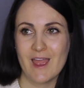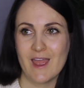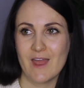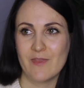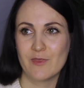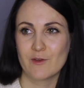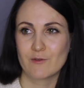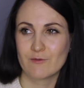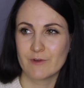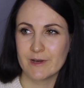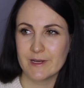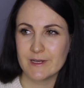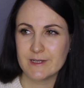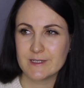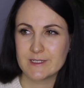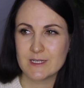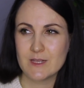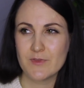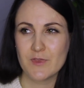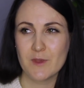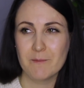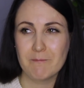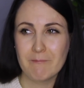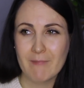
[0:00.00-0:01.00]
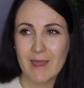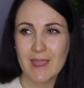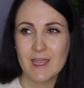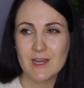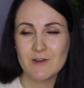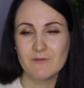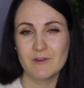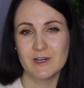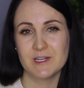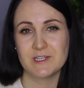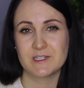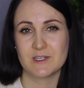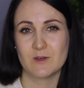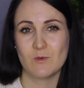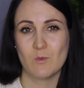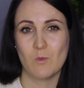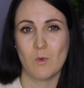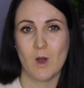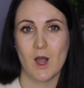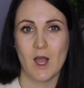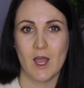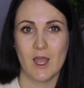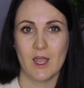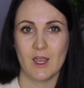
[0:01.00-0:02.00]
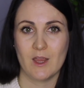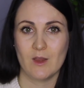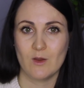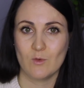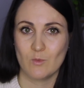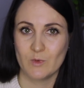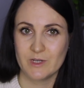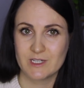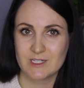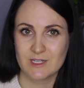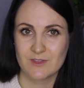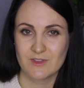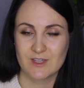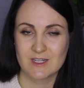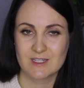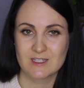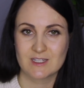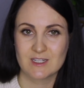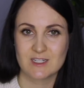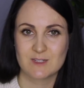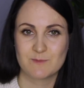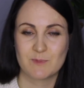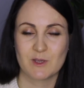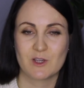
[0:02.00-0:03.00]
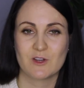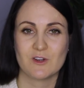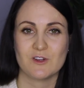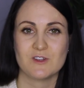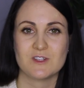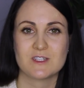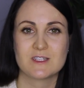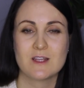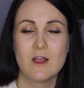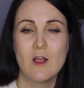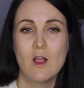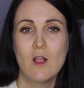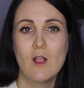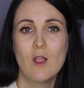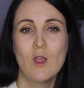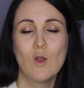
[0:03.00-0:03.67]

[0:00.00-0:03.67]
And the main reason why we did this is because